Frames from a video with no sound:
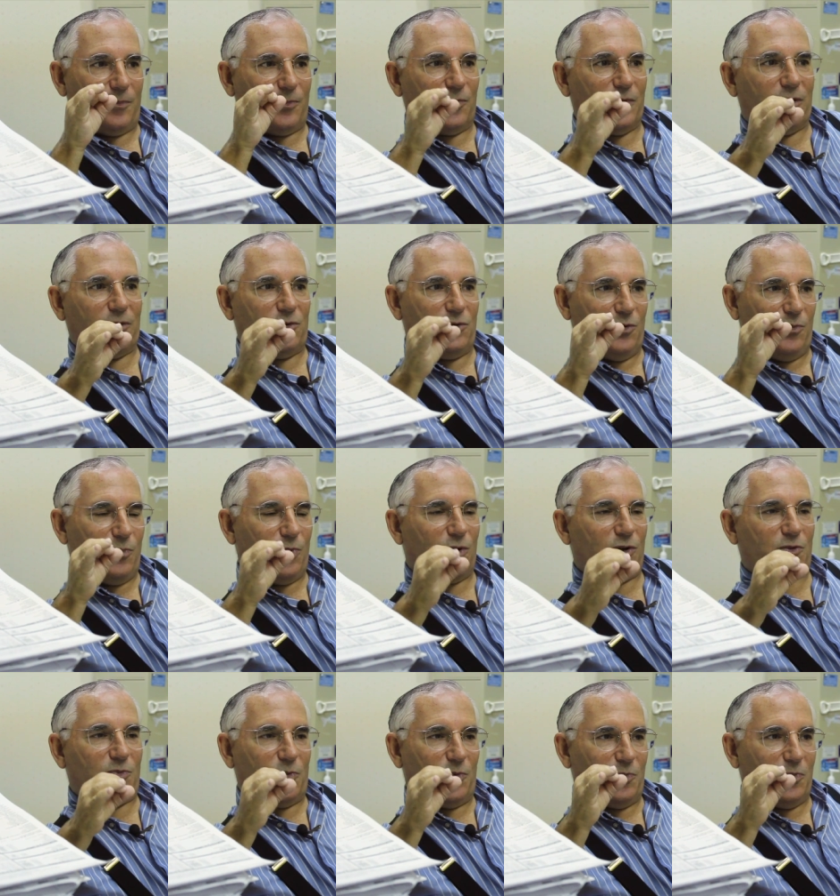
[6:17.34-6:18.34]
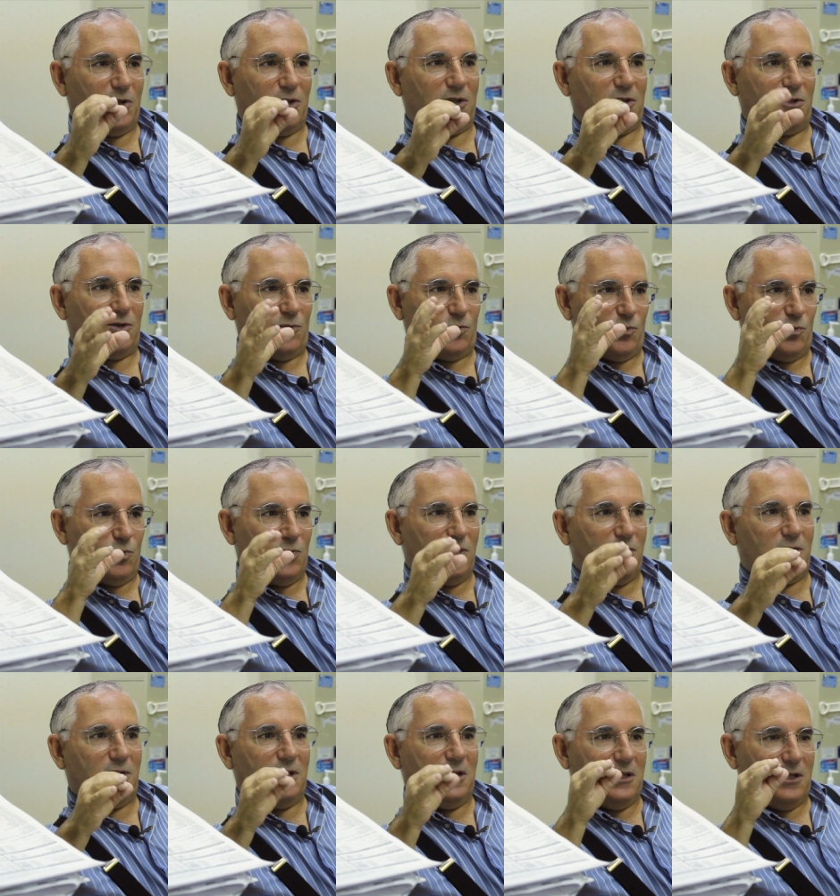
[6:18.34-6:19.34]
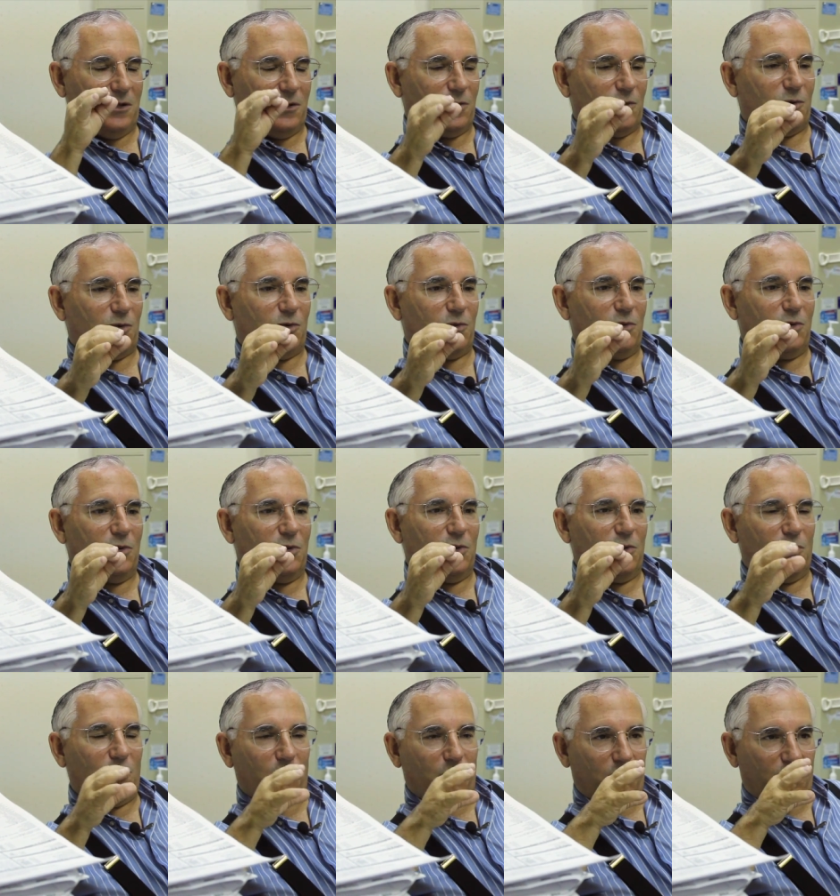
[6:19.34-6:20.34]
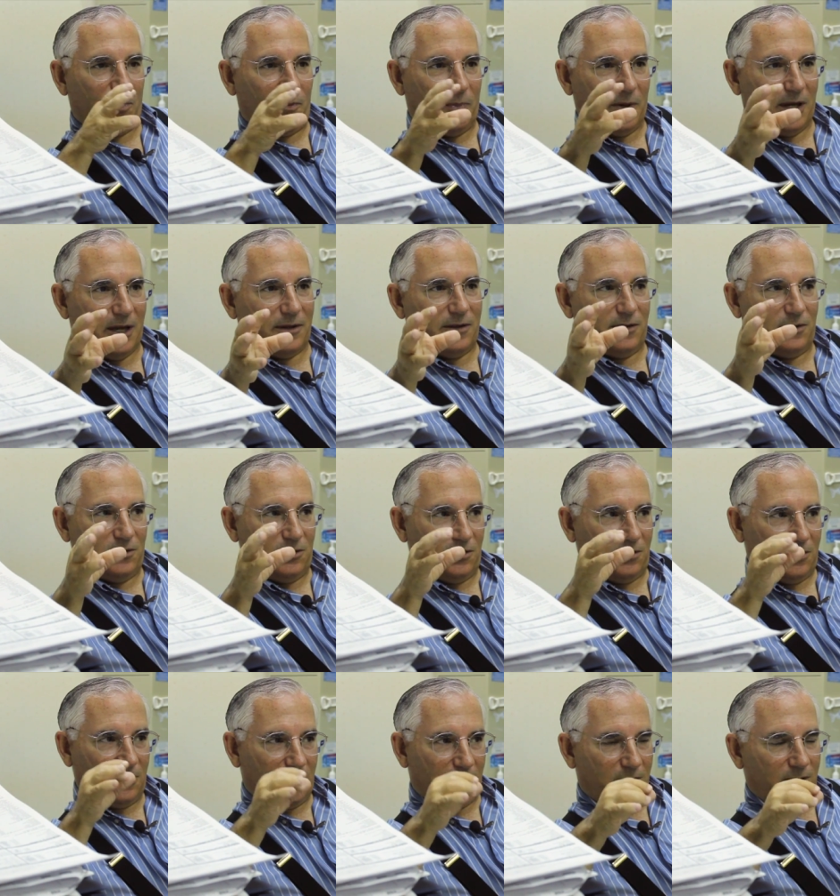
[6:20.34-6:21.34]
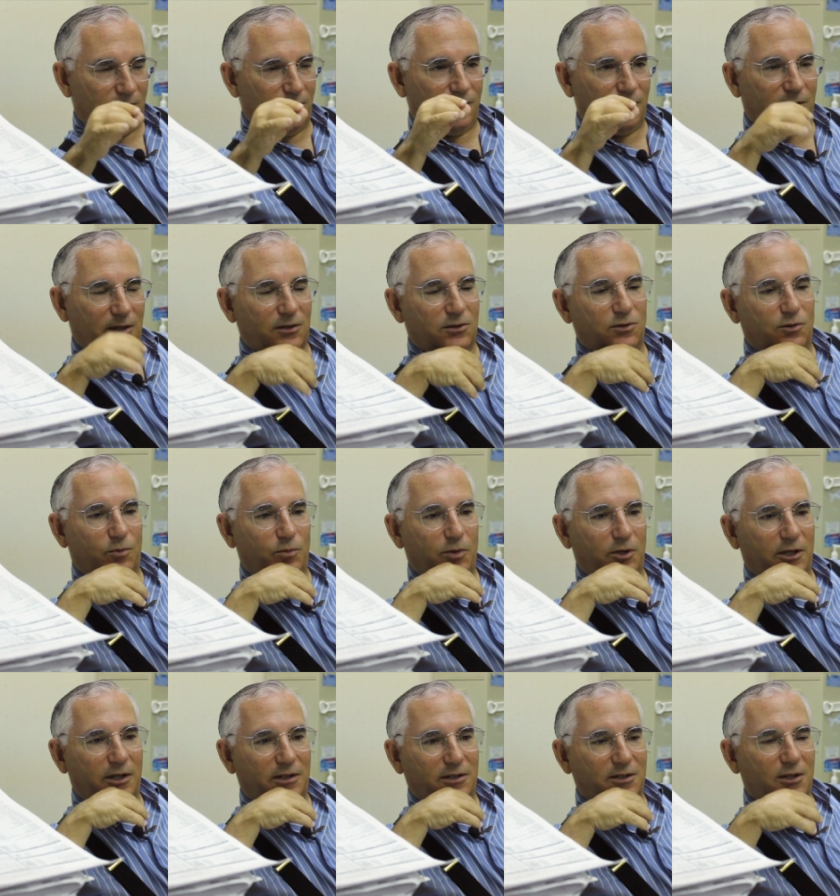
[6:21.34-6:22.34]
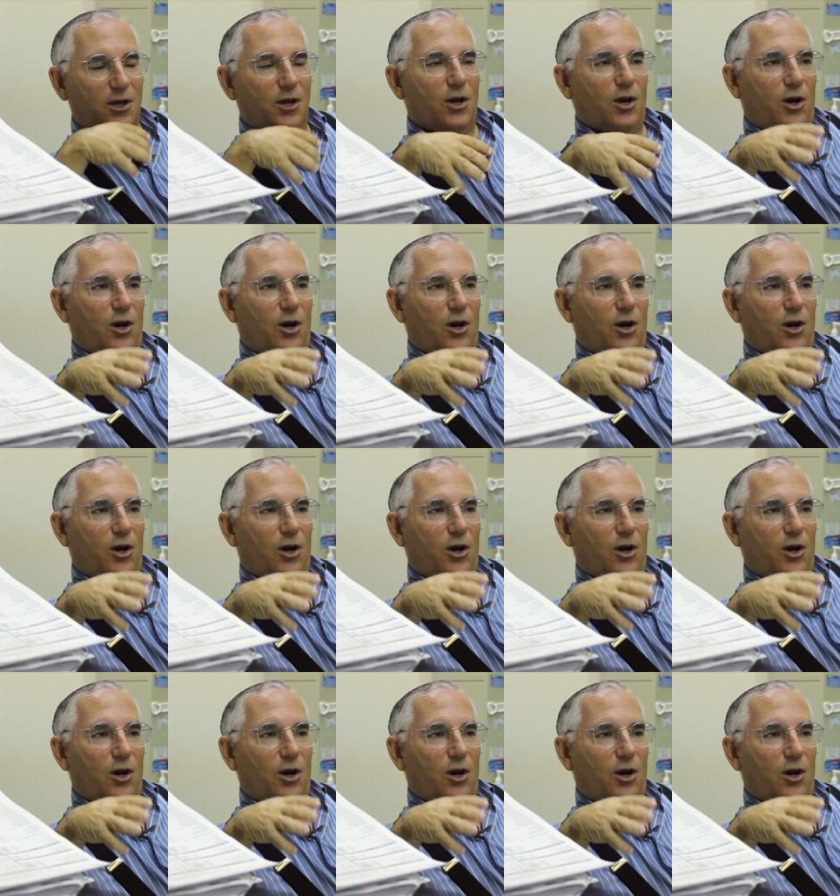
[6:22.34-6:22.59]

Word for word: up around 2 parts per million to really kill all the pathogens that can affect your plants.